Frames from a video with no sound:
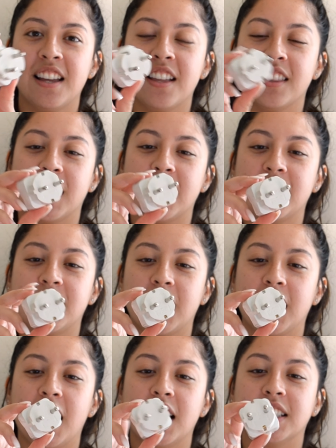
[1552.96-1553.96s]
that I
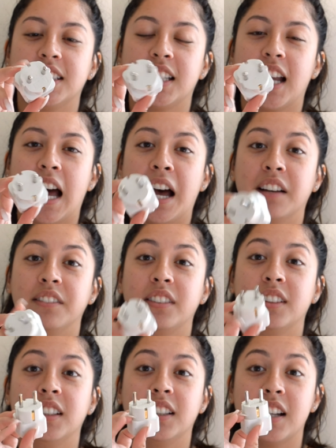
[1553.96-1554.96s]
stayed at did have
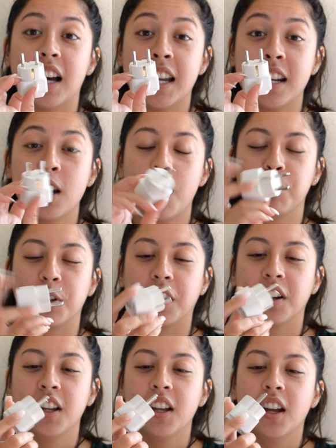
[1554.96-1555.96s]
an
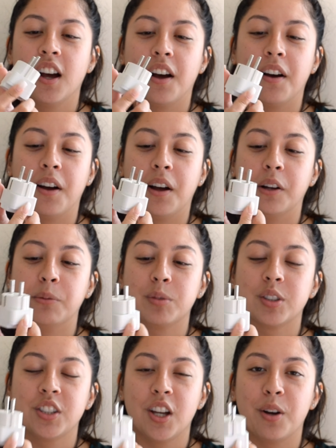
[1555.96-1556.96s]
adapter.
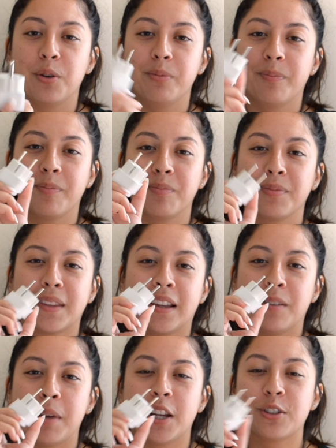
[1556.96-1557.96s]
So
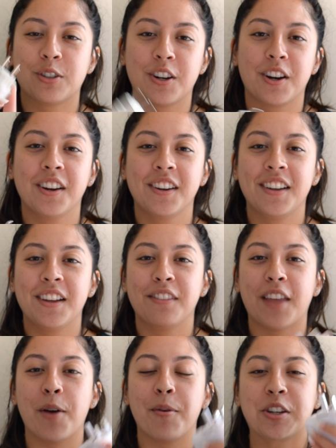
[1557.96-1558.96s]
make sure
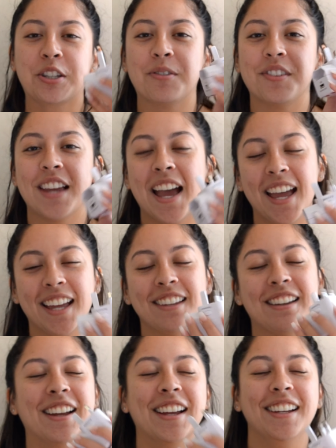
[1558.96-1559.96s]
that when you
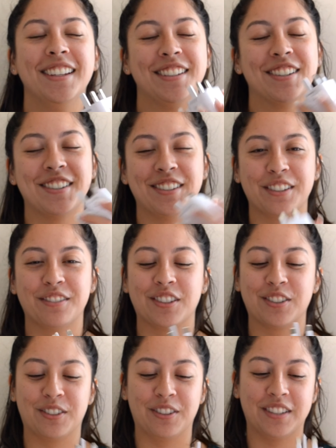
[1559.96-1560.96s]
get your
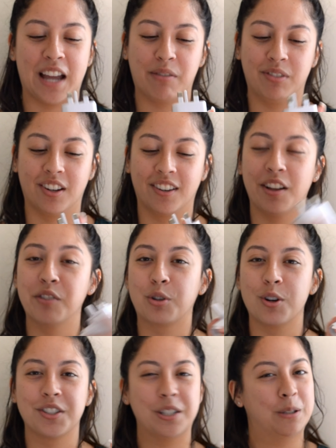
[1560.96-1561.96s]
universal adapter, of
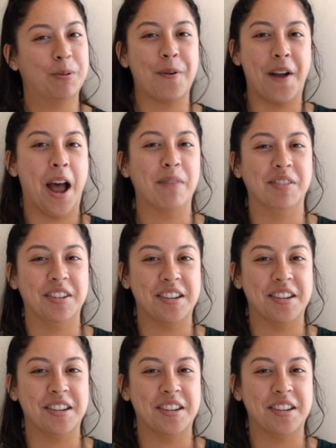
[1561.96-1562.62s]
course this won't happen